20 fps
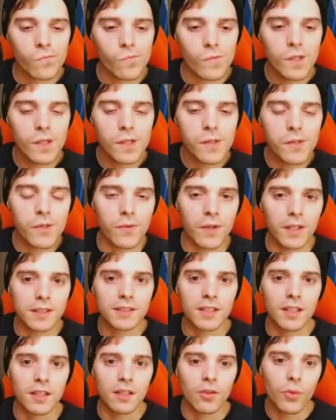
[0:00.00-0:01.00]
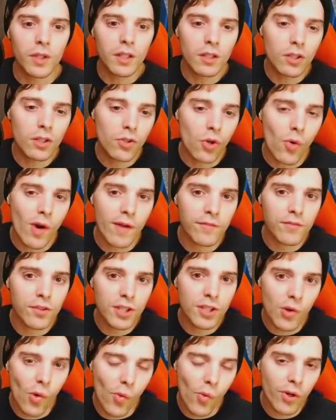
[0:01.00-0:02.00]
Interesting. We could go after
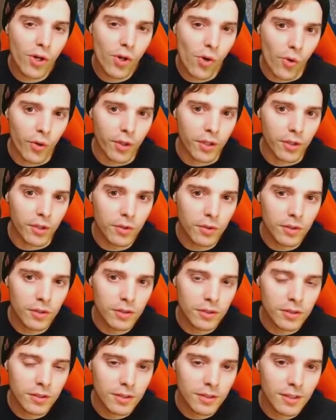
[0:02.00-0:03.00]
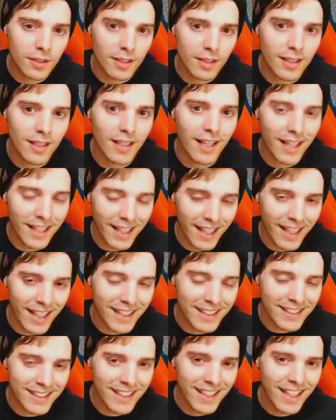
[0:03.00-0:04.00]
the Oricorio
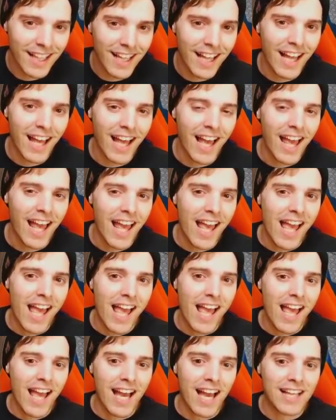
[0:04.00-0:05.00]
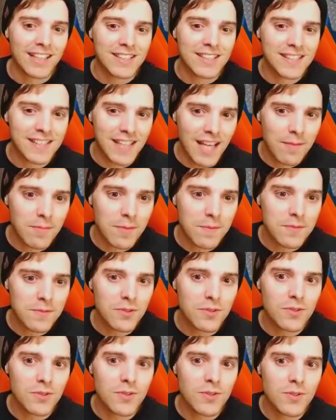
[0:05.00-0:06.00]
again and stamp him
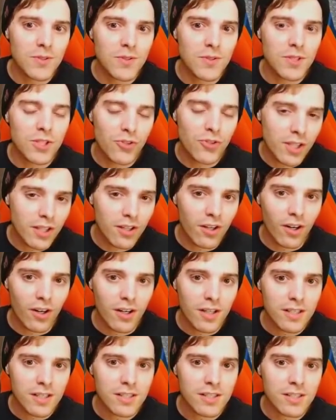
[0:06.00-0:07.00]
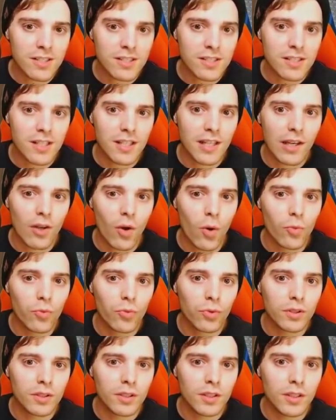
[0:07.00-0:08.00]
to 3 cards, and then
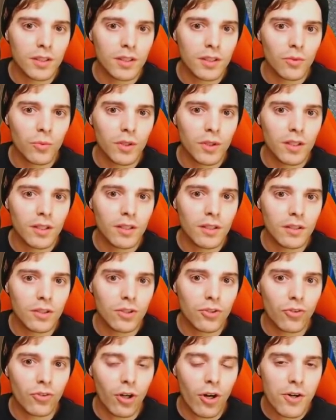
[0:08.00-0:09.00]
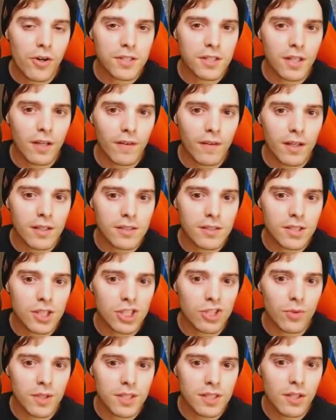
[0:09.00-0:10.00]
hopefully we draw ourselves out of the
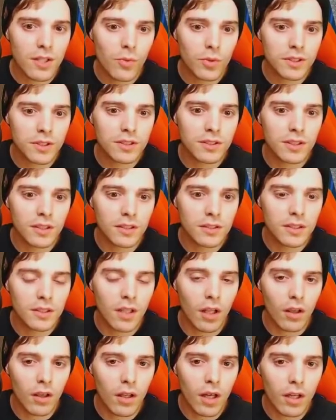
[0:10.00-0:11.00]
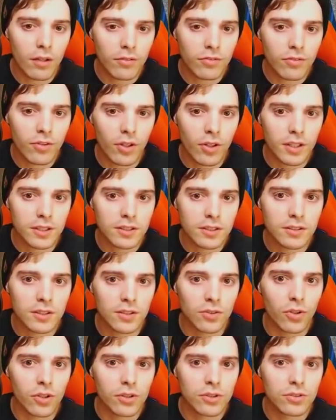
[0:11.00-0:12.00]
situation. He will still need a lot of cards
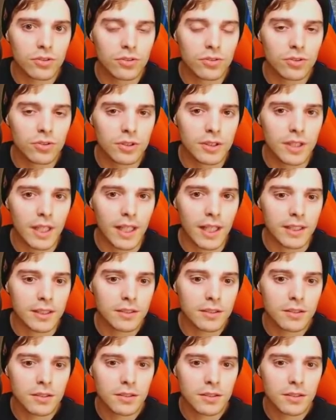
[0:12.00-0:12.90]
in order to do that.